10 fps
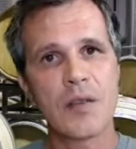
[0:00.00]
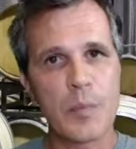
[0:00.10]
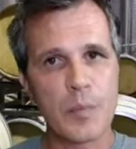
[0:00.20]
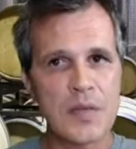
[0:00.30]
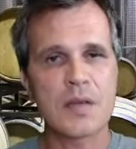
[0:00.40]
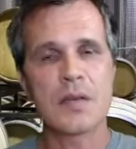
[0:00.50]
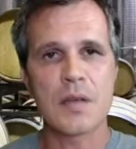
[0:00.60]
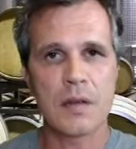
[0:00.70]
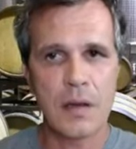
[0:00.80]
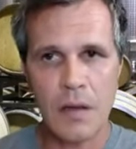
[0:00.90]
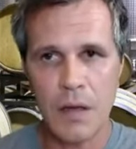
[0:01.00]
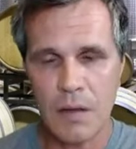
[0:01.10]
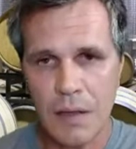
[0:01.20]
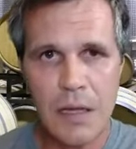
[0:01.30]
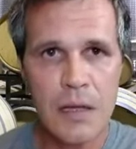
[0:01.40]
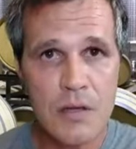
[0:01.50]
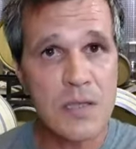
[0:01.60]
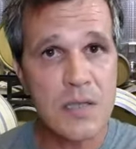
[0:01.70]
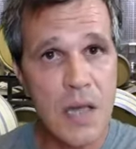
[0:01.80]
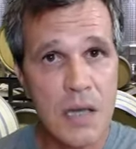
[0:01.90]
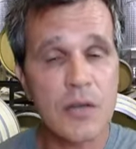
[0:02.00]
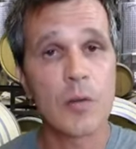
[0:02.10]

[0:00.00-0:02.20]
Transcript: the business and the and the needs of the tasting room and the